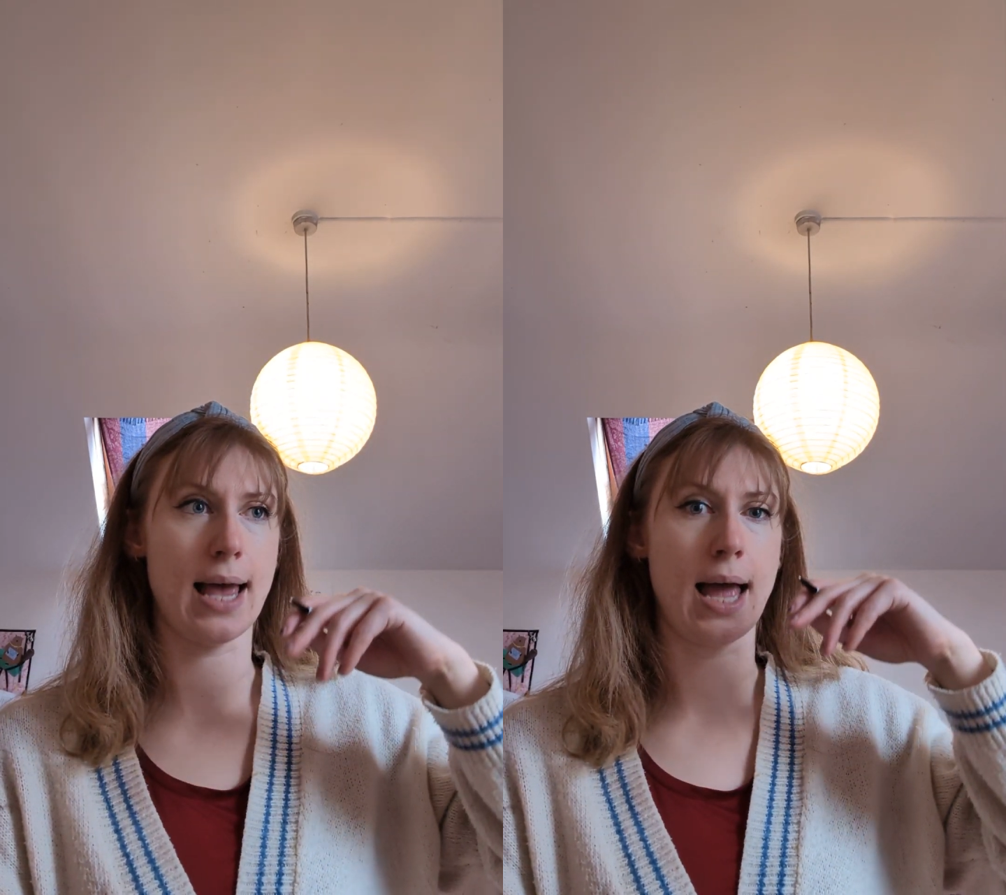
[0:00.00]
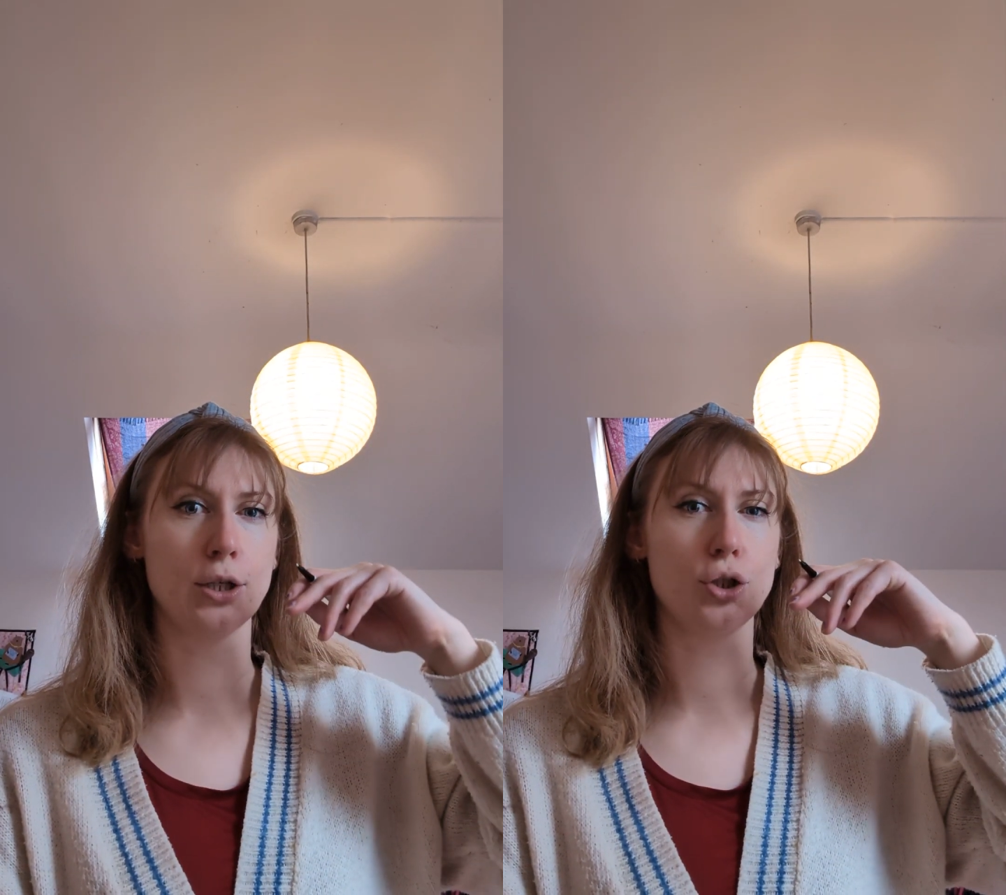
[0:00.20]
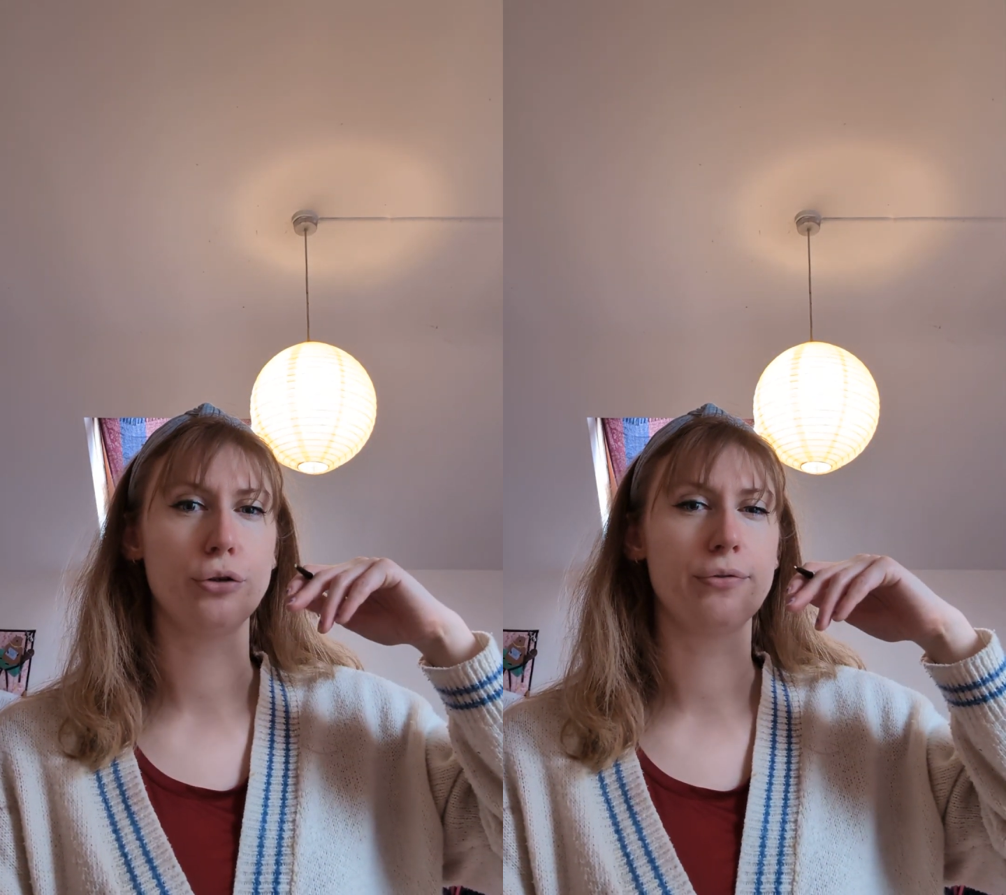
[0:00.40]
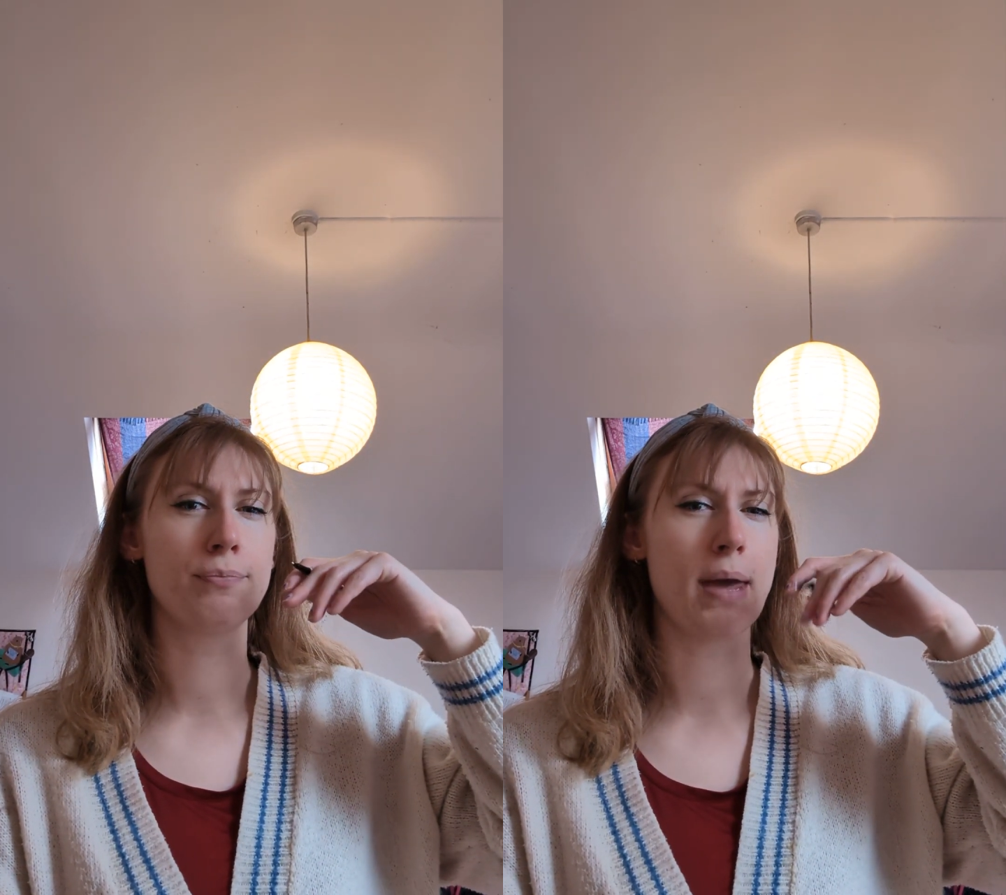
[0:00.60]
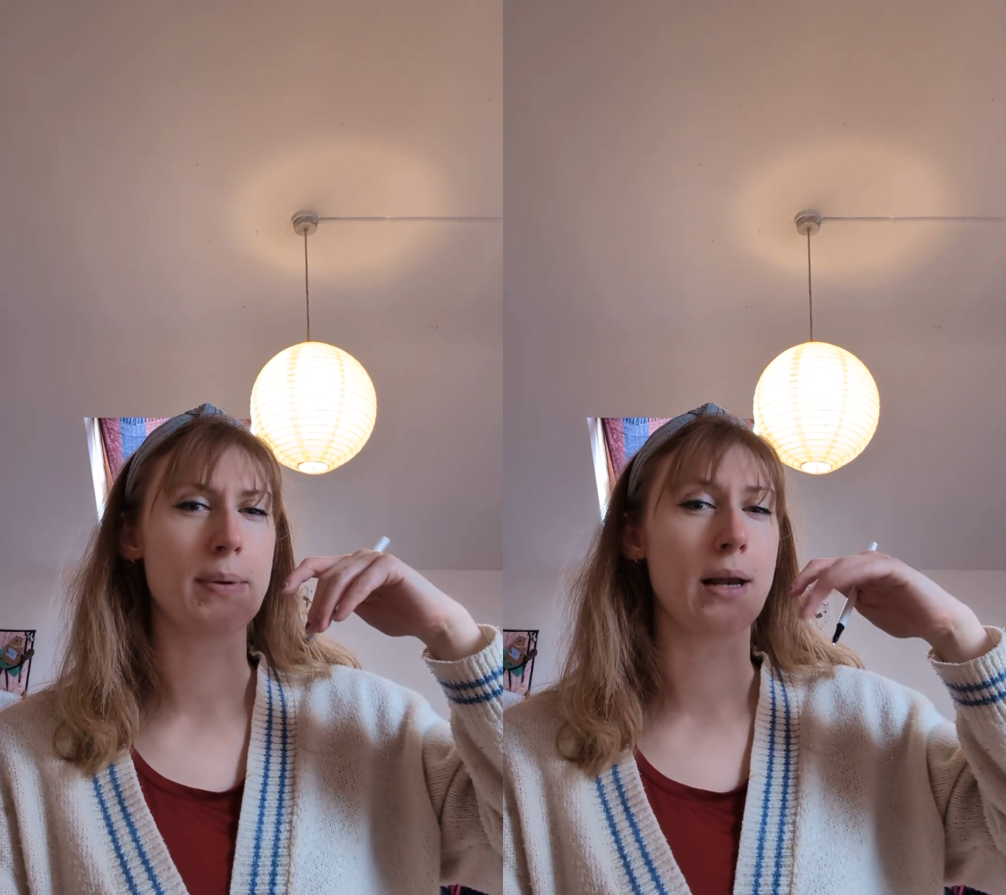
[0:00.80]
and you've
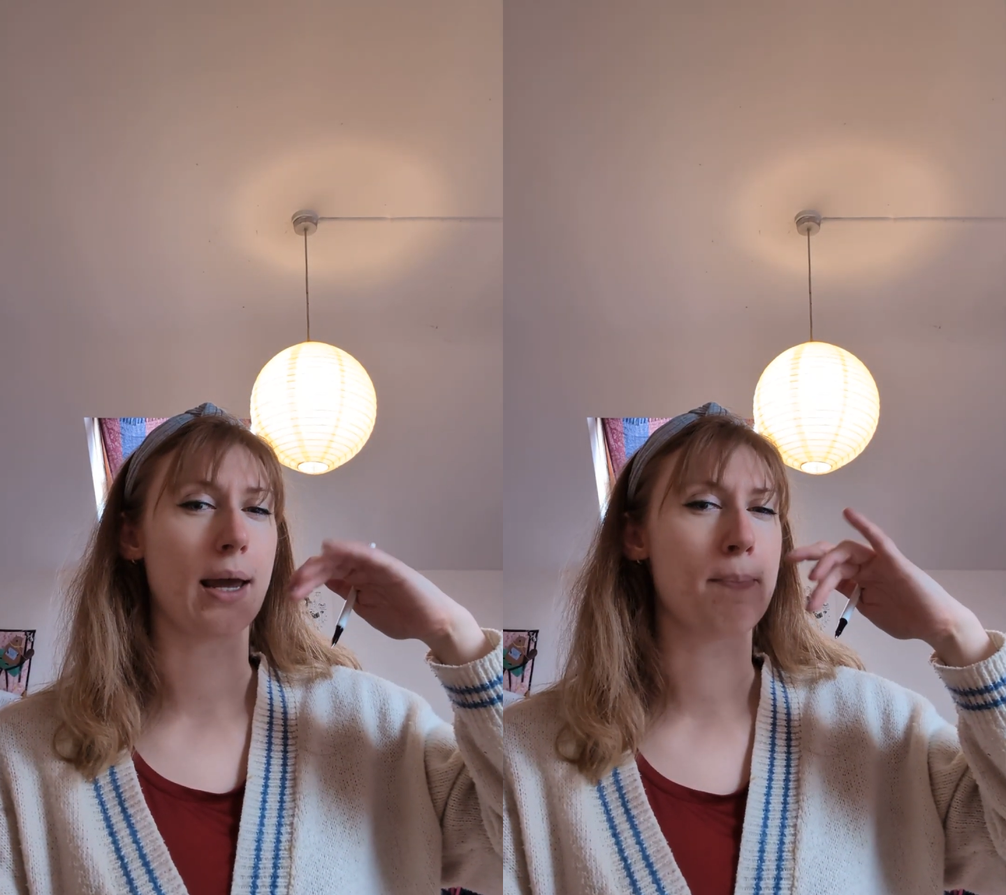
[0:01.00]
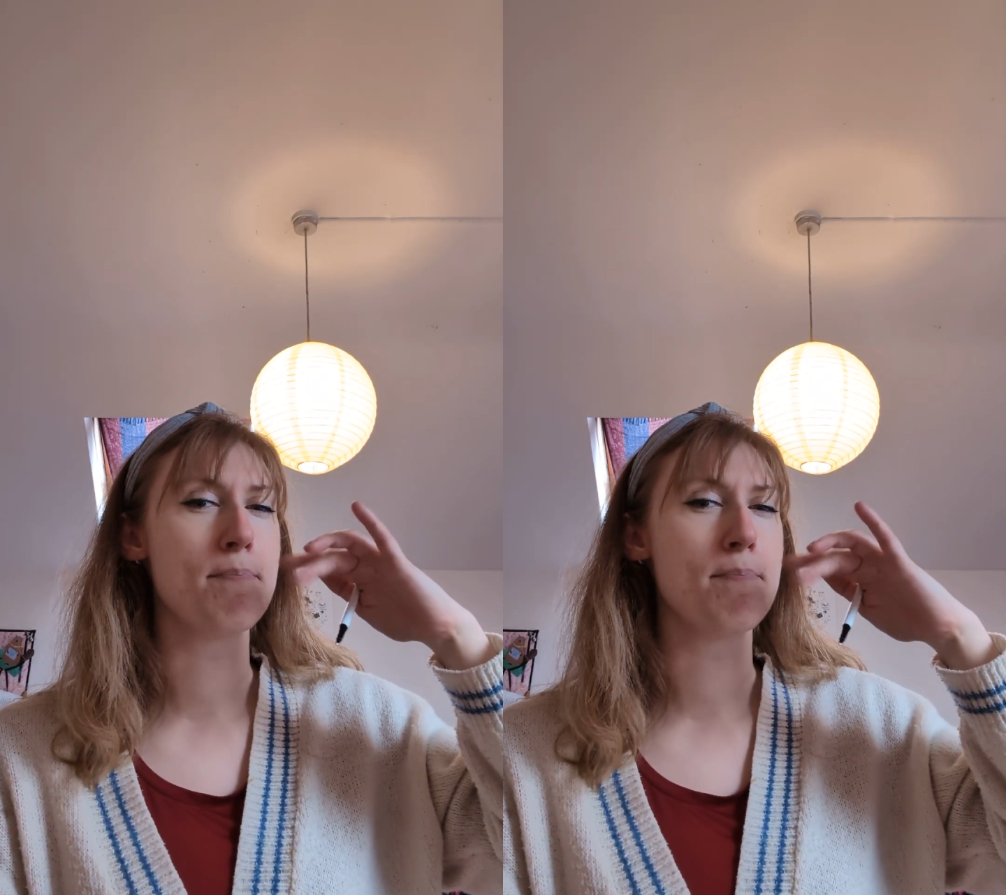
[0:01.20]
maybe like